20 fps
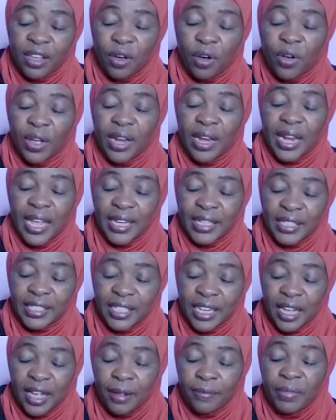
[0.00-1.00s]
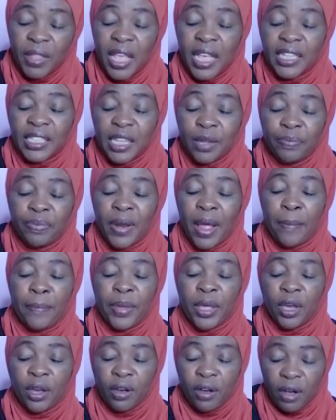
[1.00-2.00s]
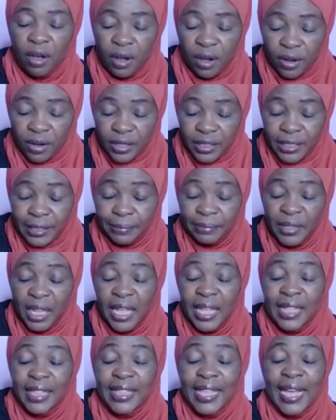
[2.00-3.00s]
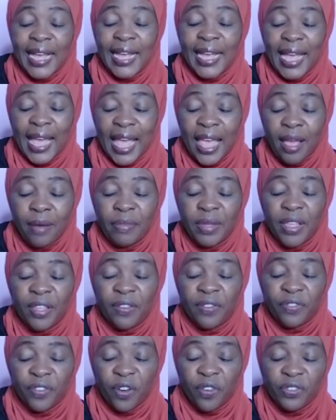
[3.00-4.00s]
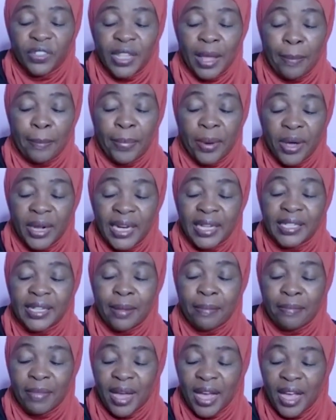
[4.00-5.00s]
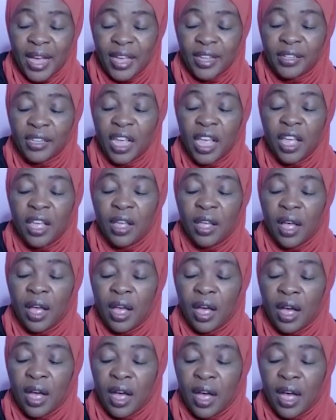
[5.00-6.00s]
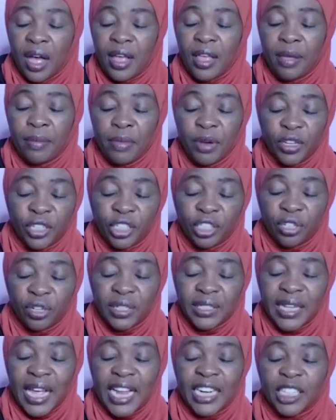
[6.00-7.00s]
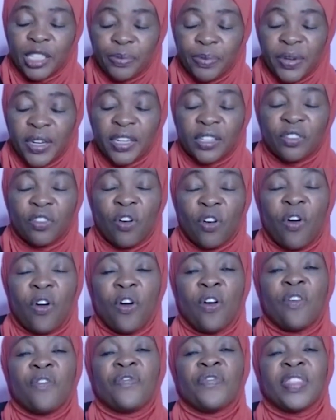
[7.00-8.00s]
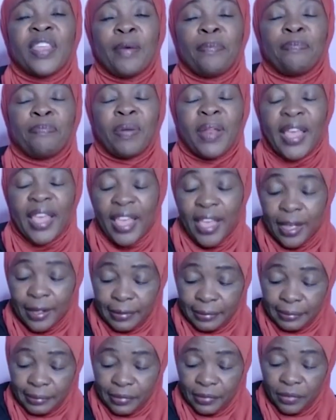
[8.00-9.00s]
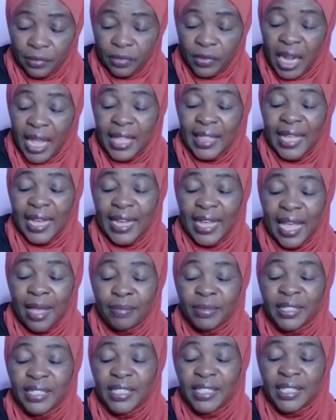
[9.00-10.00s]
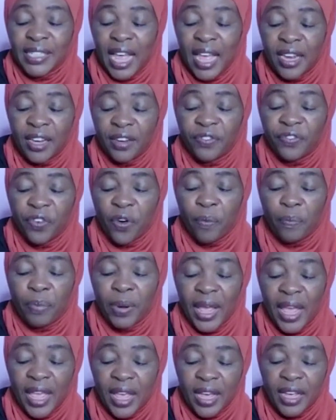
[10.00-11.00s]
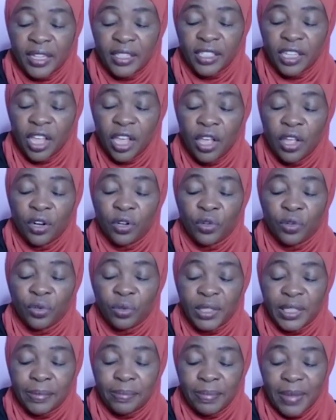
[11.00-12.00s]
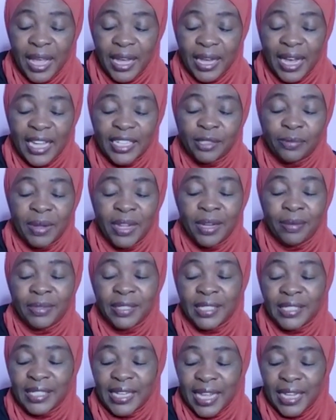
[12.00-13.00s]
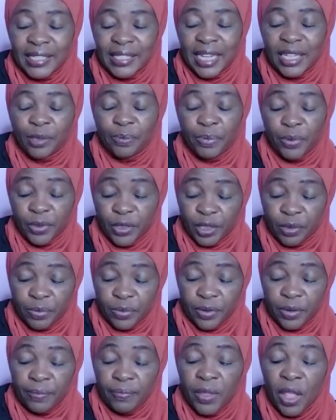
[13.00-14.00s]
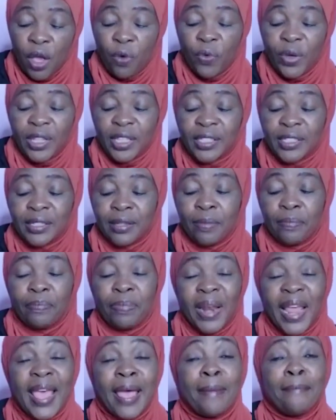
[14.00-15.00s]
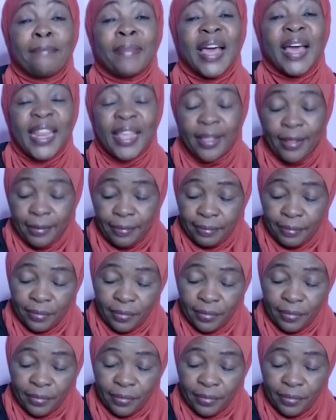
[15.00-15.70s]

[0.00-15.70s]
or a lecture, simply because the game involves the body, the mind, emotions, and spirits of the player. The game is designed for players to make as many mistakes as possible with play money.